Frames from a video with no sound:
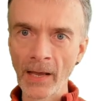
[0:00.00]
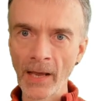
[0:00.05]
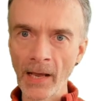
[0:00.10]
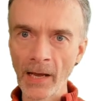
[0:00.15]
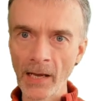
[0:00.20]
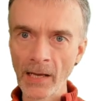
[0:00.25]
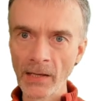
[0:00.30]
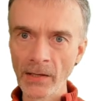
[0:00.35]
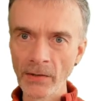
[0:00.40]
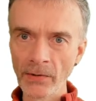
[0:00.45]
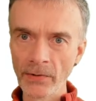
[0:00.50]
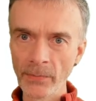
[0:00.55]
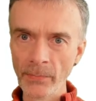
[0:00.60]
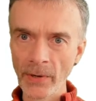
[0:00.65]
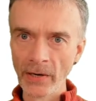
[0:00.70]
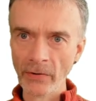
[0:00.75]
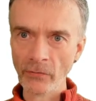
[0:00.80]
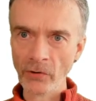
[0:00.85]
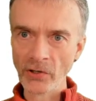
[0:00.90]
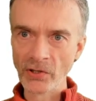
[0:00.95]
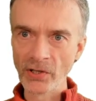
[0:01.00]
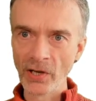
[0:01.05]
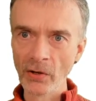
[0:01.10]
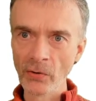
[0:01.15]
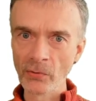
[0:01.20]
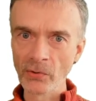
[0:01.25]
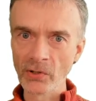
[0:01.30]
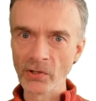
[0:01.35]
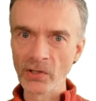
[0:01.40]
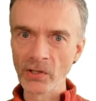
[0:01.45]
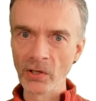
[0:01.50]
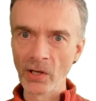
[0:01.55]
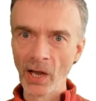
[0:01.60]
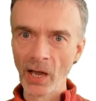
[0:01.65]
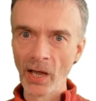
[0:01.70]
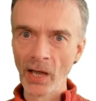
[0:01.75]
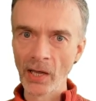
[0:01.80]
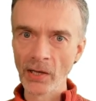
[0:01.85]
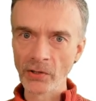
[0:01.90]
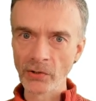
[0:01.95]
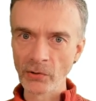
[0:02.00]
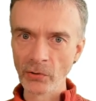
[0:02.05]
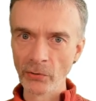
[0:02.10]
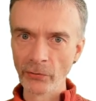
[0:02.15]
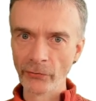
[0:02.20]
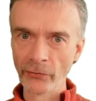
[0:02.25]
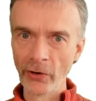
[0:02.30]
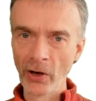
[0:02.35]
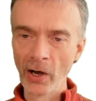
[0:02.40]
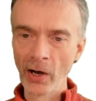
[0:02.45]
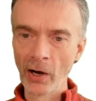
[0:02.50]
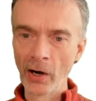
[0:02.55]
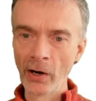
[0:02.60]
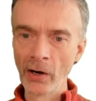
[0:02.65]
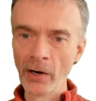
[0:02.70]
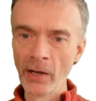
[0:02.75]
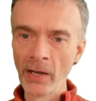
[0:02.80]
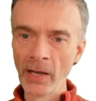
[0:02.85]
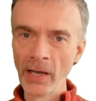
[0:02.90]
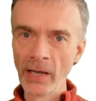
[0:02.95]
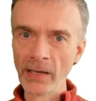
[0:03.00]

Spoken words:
And the main results so far